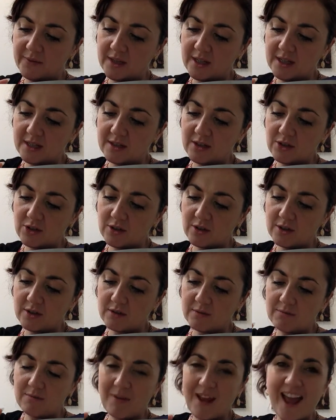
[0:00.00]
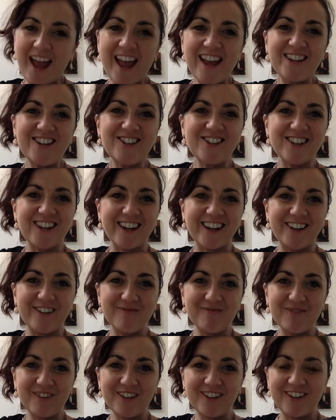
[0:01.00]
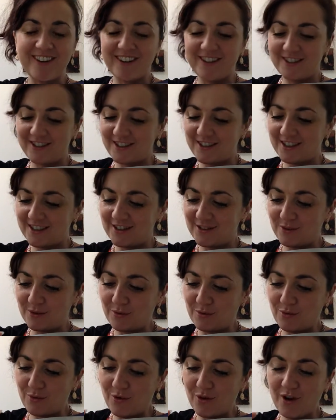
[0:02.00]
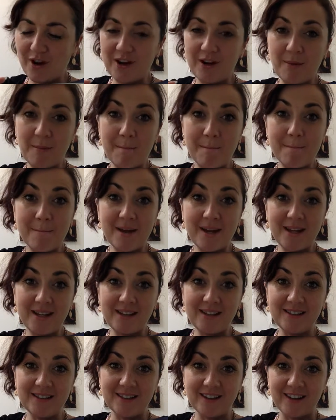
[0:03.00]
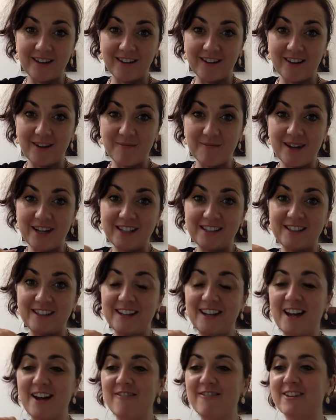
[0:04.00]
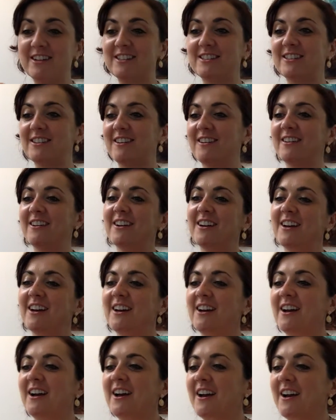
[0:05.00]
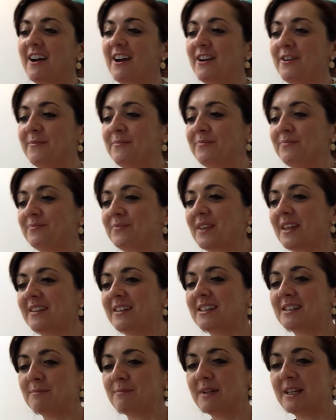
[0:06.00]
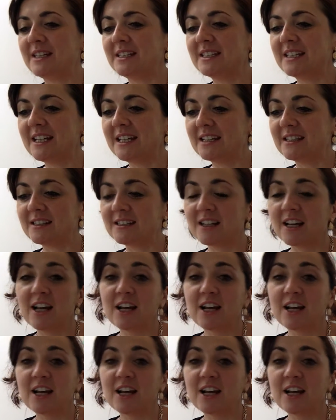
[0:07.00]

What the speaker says: this head shape. I just thought, what an amazing character this piece is.